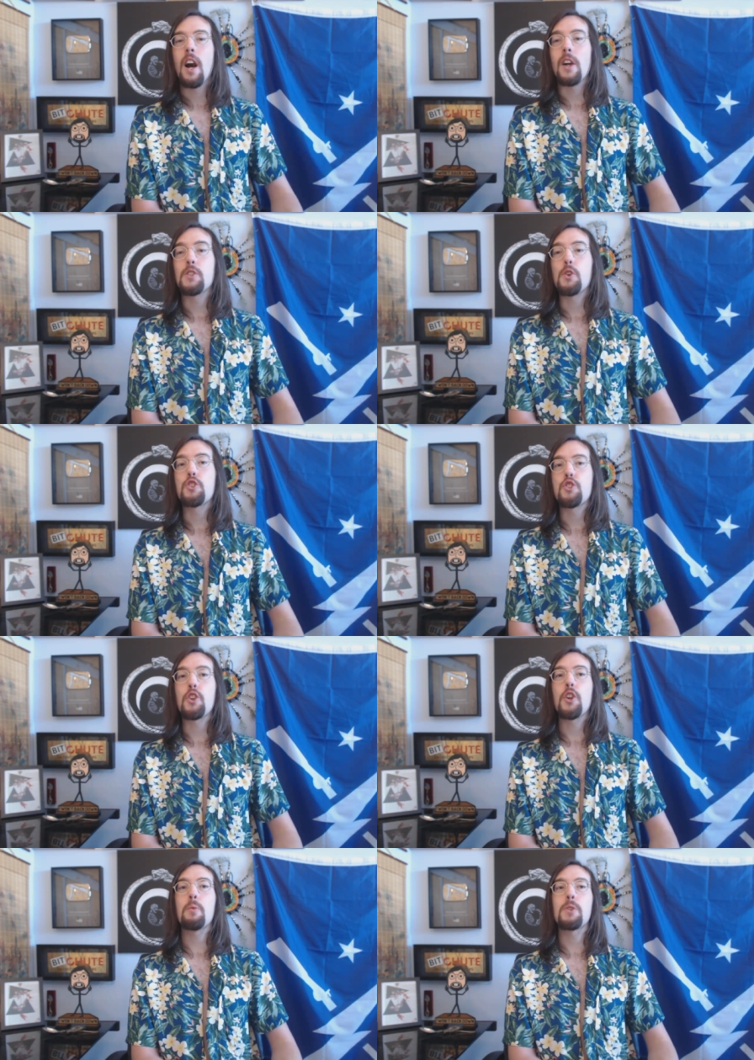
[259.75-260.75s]
Also,
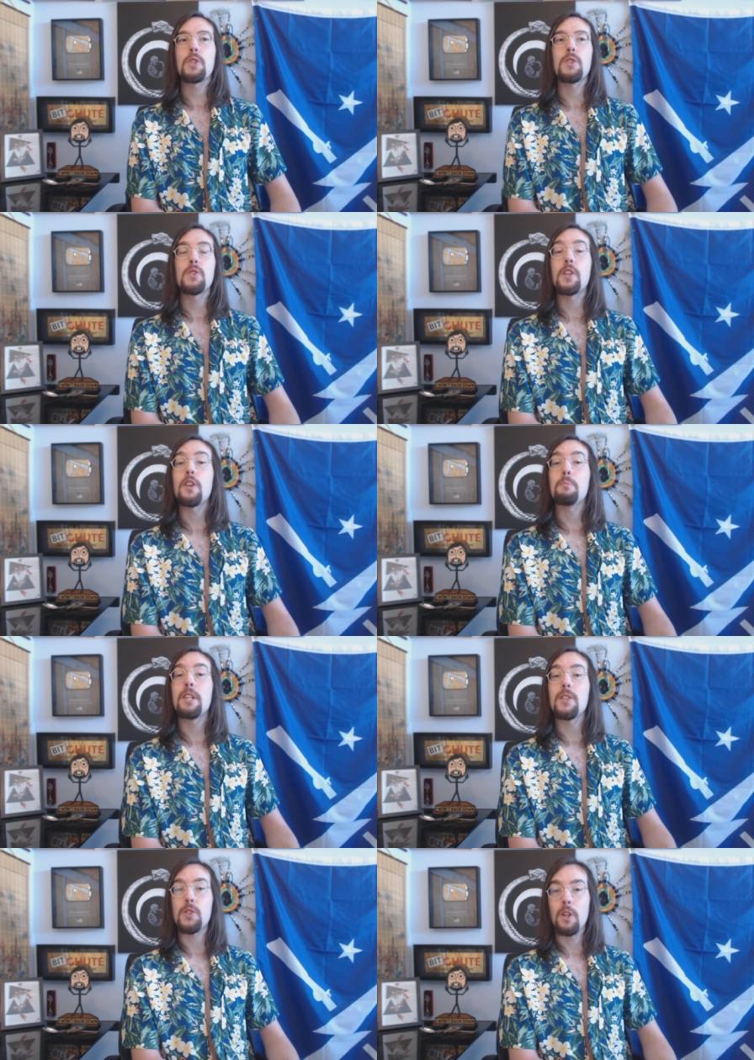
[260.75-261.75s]
sugar was considered
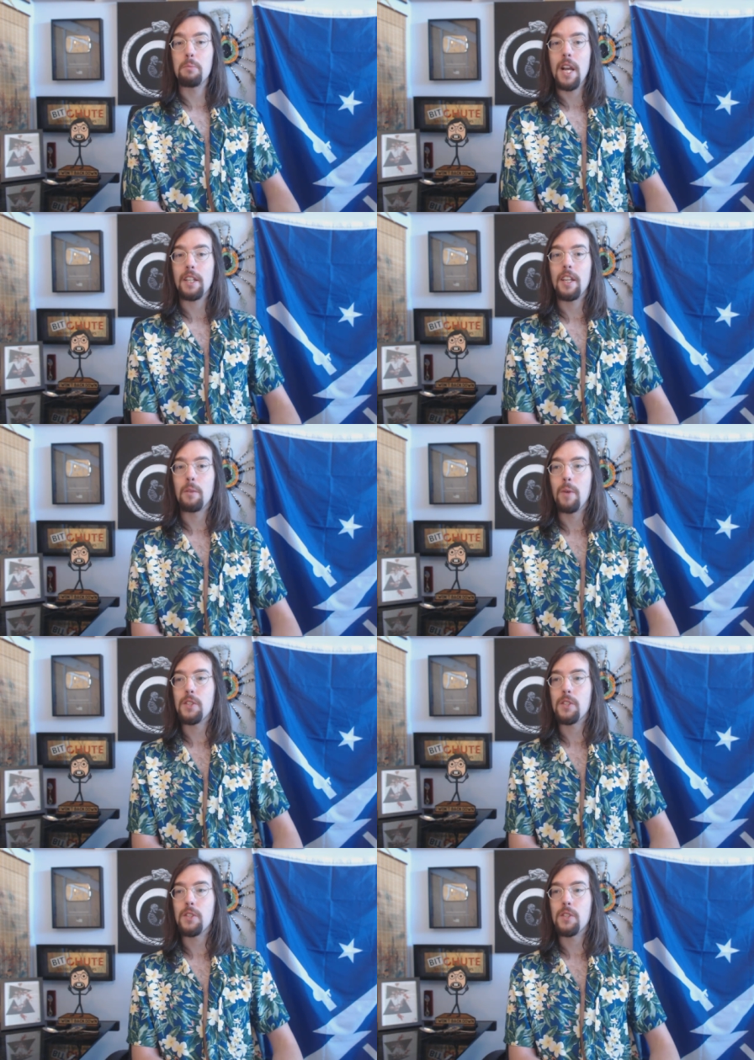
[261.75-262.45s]
medicinal back then.